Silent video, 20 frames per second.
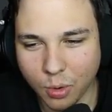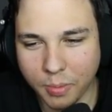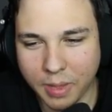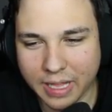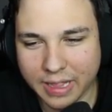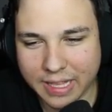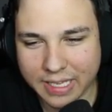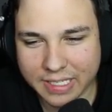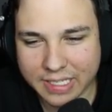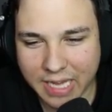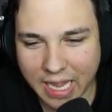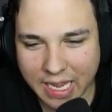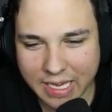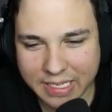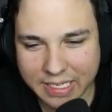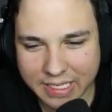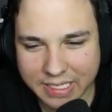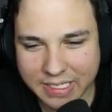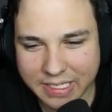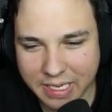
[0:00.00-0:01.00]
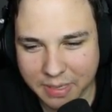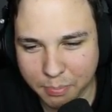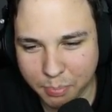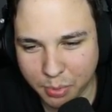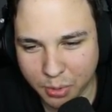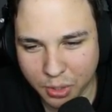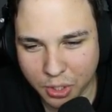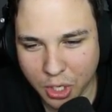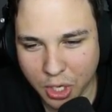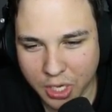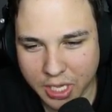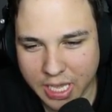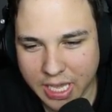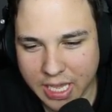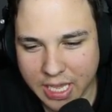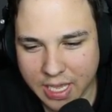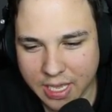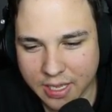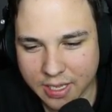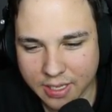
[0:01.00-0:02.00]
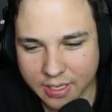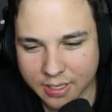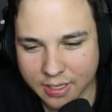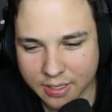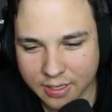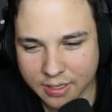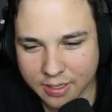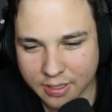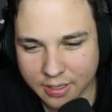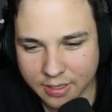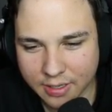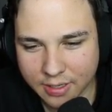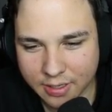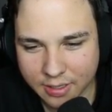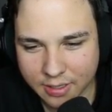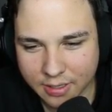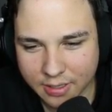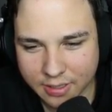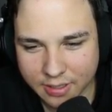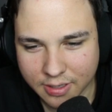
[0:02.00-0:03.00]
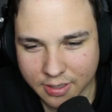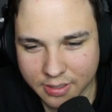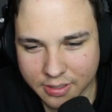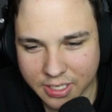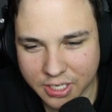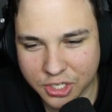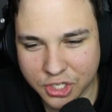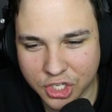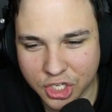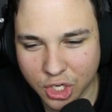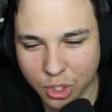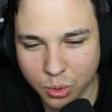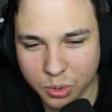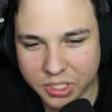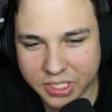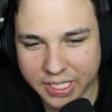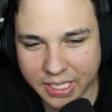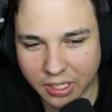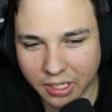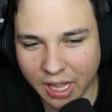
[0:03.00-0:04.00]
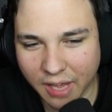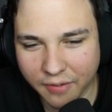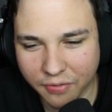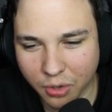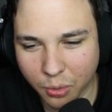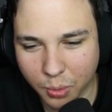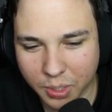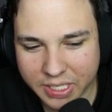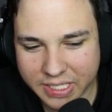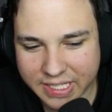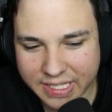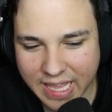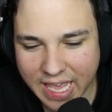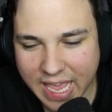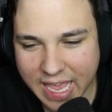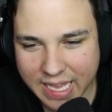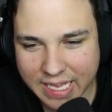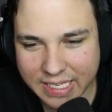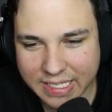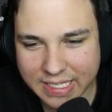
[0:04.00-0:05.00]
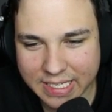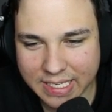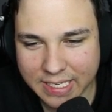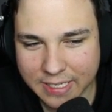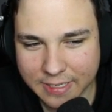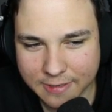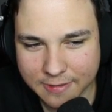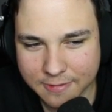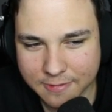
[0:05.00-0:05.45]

We'll make this nice and simple, Cookie. Did you steal everyone's things?